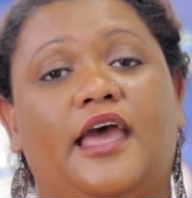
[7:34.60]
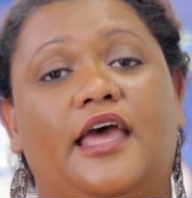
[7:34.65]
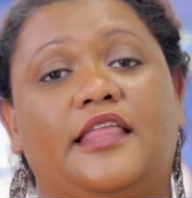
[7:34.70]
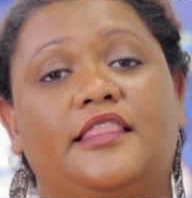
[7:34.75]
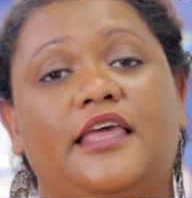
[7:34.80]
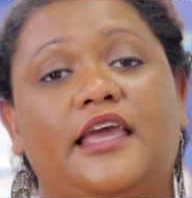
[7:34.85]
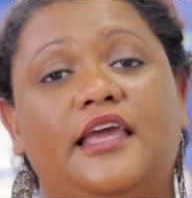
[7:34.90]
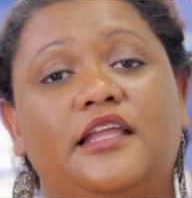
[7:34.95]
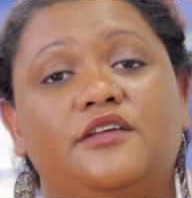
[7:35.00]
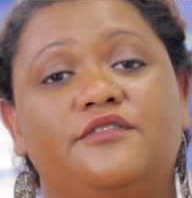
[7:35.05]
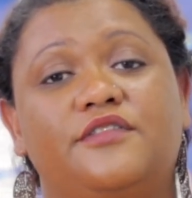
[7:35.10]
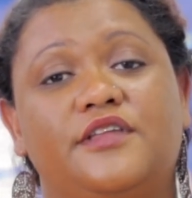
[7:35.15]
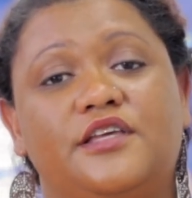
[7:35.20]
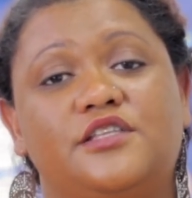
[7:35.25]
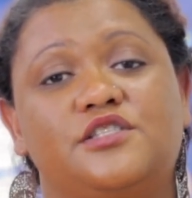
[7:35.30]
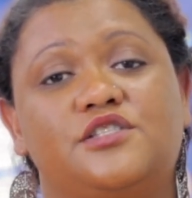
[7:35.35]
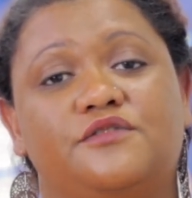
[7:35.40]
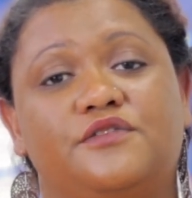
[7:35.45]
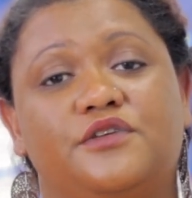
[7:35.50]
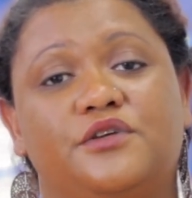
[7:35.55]
At the end of the
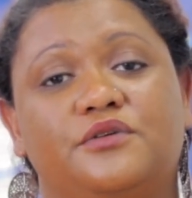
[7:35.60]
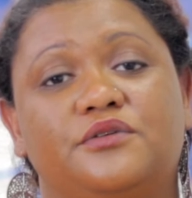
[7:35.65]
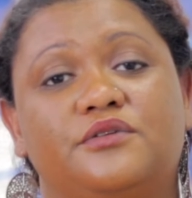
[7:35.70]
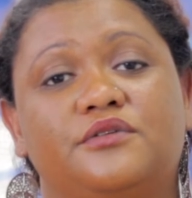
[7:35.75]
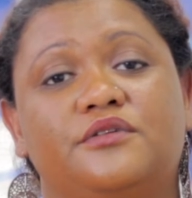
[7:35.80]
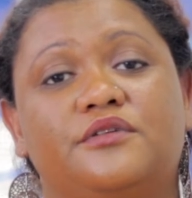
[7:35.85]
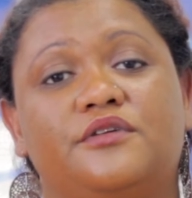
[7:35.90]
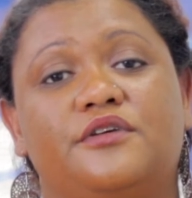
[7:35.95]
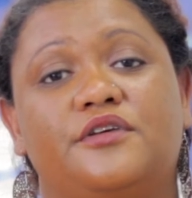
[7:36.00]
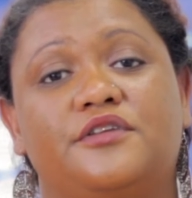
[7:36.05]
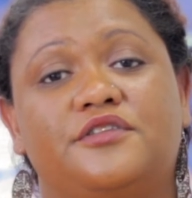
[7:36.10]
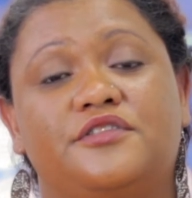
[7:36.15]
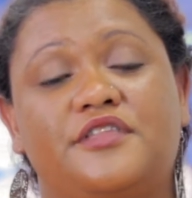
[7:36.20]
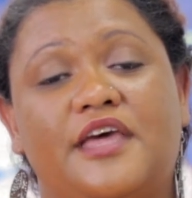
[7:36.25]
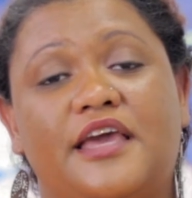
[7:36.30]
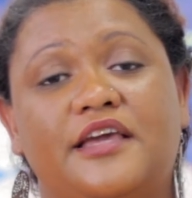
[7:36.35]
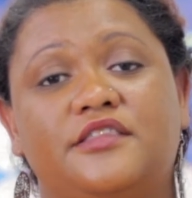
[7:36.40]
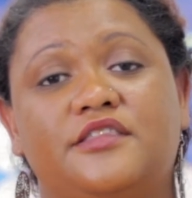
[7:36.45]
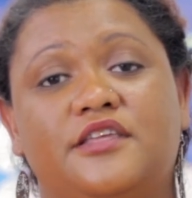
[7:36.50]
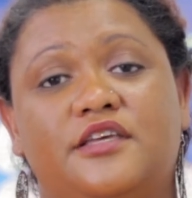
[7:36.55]
interview,
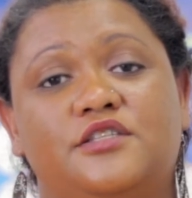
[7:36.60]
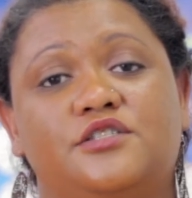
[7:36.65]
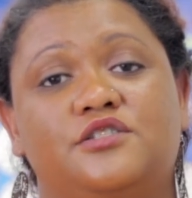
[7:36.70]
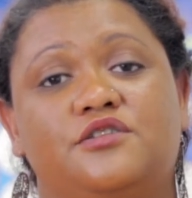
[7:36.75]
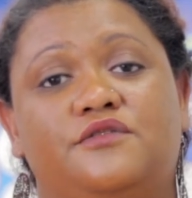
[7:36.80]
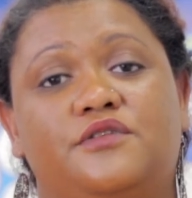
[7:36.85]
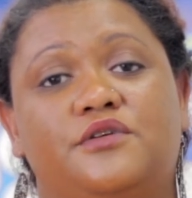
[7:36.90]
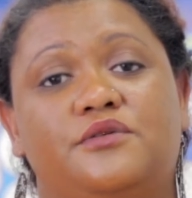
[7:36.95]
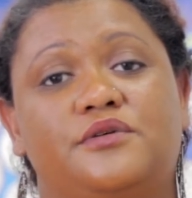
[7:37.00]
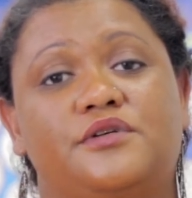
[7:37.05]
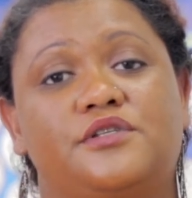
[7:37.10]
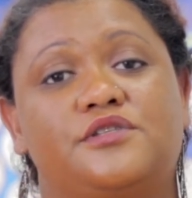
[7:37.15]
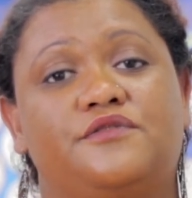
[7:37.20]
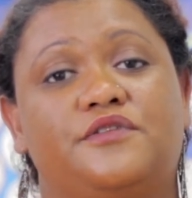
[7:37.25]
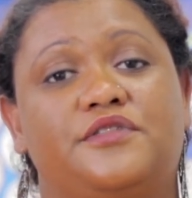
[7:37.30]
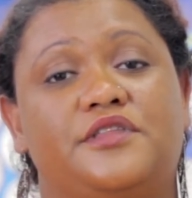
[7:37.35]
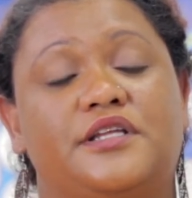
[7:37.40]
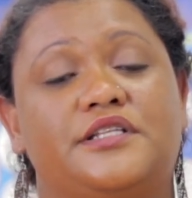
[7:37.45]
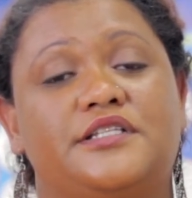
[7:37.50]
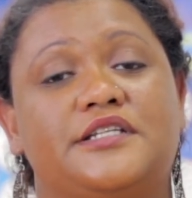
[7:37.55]
thank the interviewers
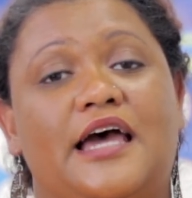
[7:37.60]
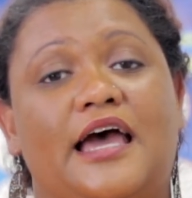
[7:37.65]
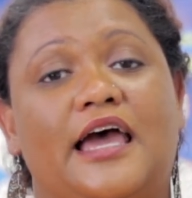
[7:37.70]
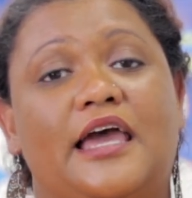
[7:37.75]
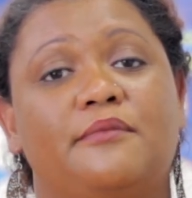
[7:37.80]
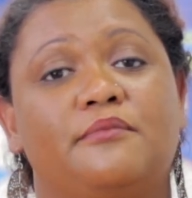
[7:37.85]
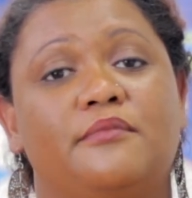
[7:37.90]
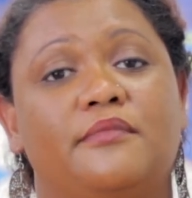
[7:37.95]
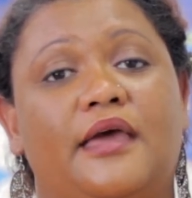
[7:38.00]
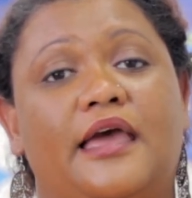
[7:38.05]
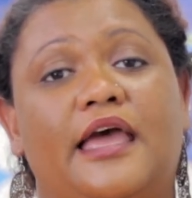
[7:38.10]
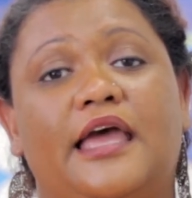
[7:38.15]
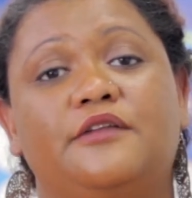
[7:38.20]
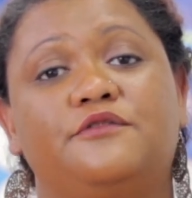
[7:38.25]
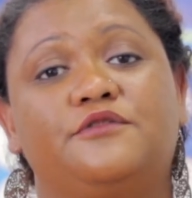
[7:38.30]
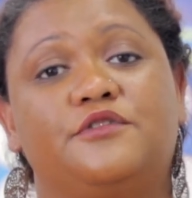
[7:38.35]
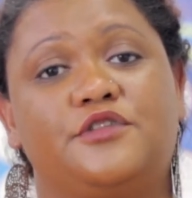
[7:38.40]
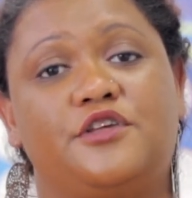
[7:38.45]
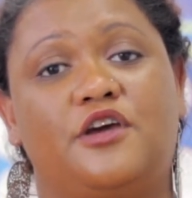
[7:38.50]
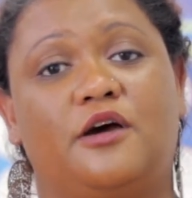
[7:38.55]
for their time
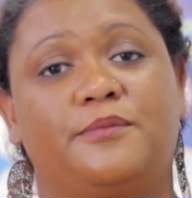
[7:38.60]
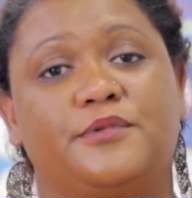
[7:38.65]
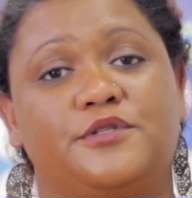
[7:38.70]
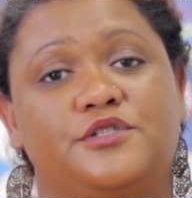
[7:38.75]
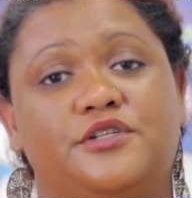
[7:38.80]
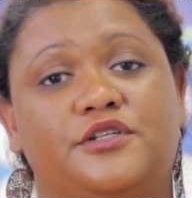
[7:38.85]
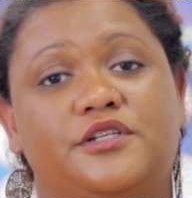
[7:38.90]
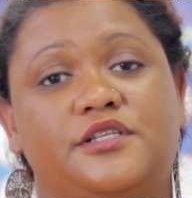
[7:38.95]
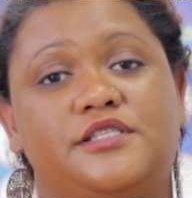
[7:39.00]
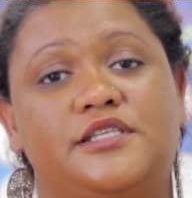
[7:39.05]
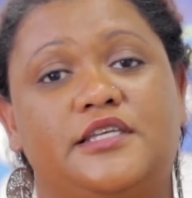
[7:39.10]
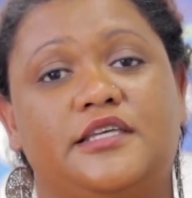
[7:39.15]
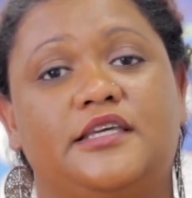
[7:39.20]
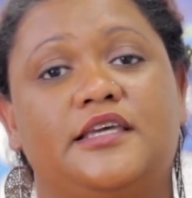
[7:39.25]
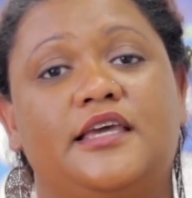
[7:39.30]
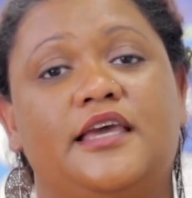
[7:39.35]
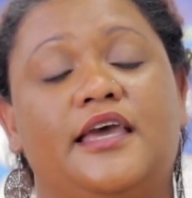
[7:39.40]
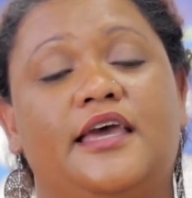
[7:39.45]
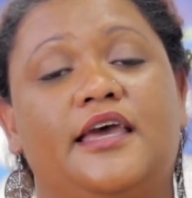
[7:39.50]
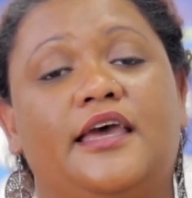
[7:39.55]
and for the opportunity,
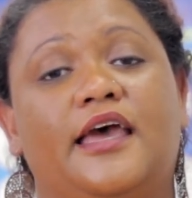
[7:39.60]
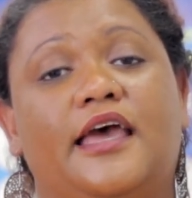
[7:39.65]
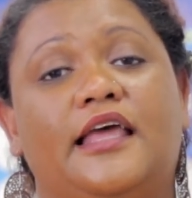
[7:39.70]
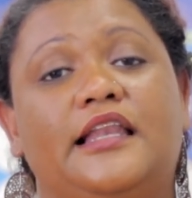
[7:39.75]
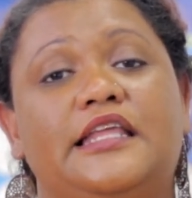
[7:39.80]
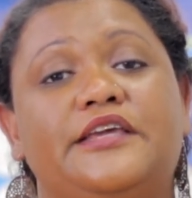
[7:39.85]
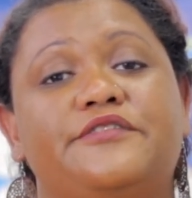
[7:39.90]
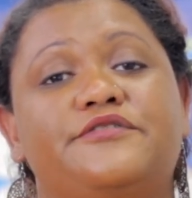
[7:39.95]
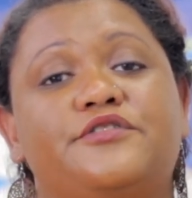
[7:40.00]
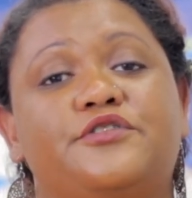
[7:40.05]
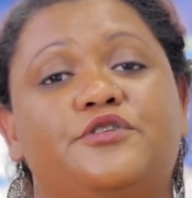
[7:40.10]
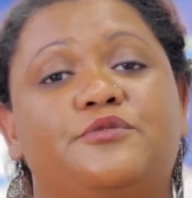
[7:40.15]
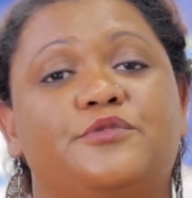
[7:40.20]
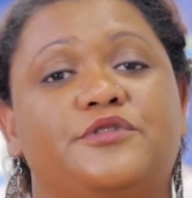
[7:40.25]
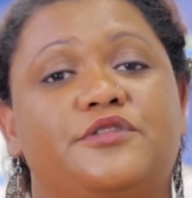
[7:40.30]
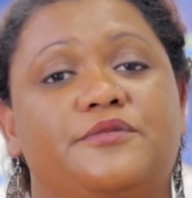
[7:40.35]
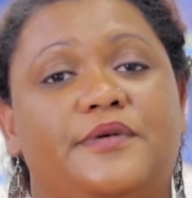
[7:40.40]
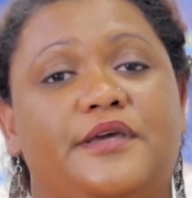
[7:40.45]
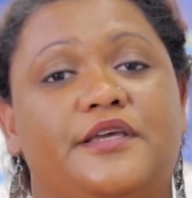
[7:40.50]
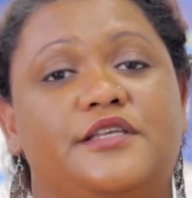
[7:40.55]
and leave the room
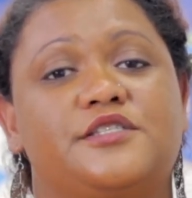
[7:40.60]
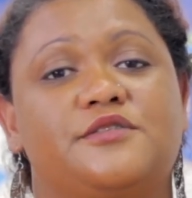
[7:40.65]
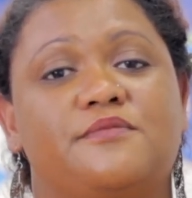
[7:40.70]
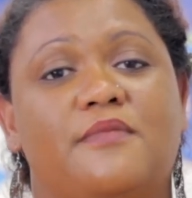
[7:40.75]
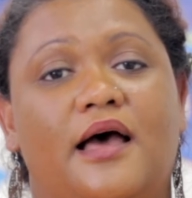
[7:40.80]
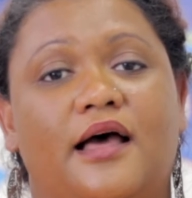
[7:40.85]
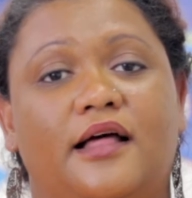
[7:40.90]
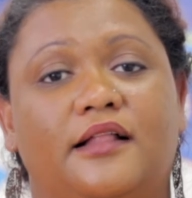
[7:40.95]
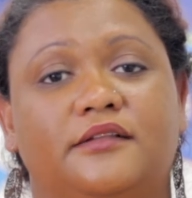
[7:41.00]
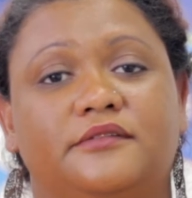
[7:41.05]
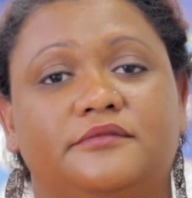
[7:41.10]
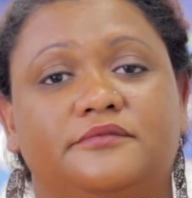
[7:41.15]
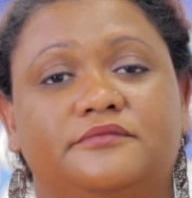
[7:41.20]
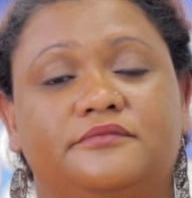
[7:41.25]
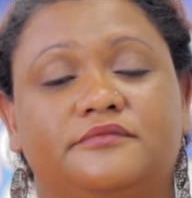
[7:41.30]
with a big smile.